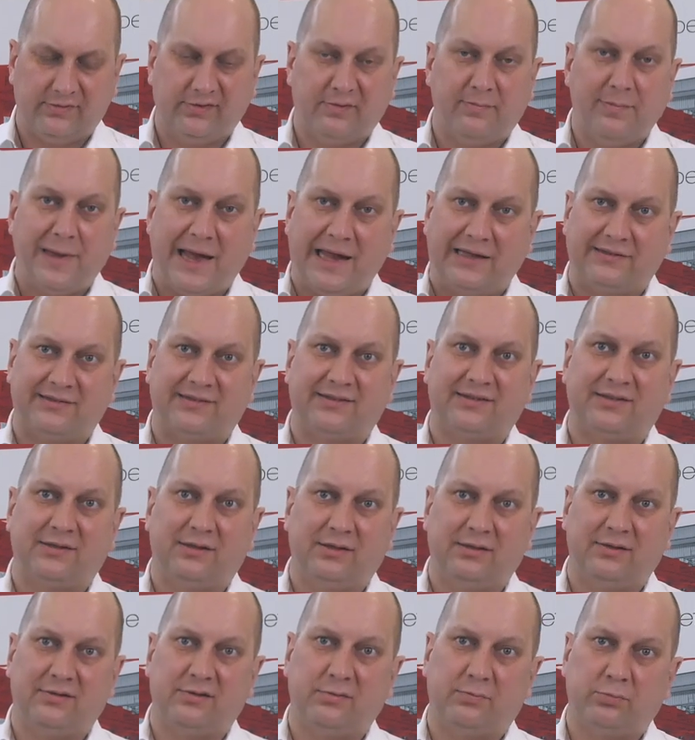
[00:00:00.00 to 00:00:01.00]
the mats
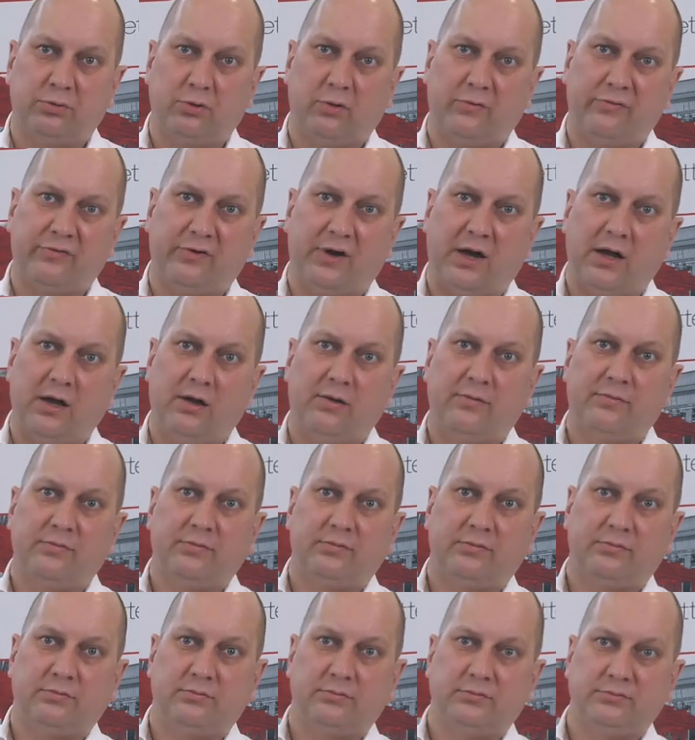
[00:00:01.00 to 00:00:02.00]
in the profile.
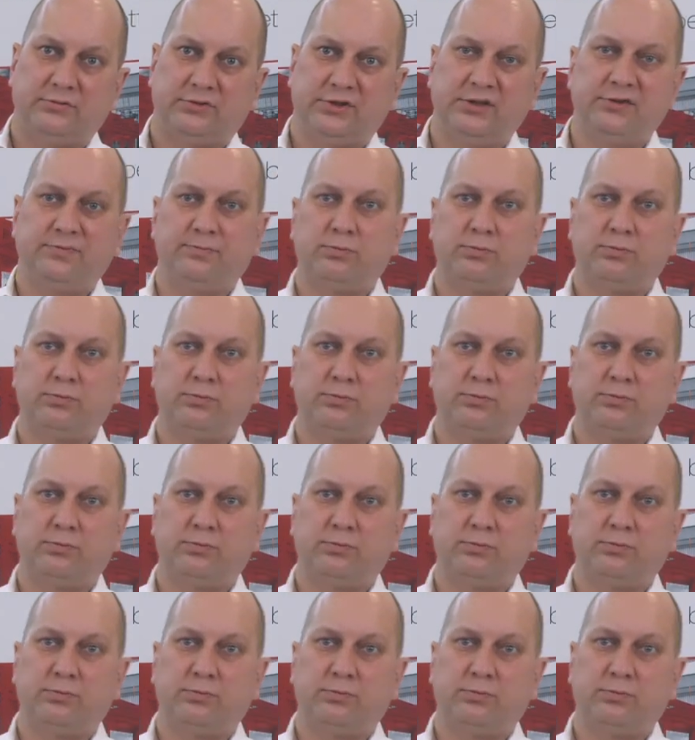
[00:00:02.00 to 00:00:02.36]
These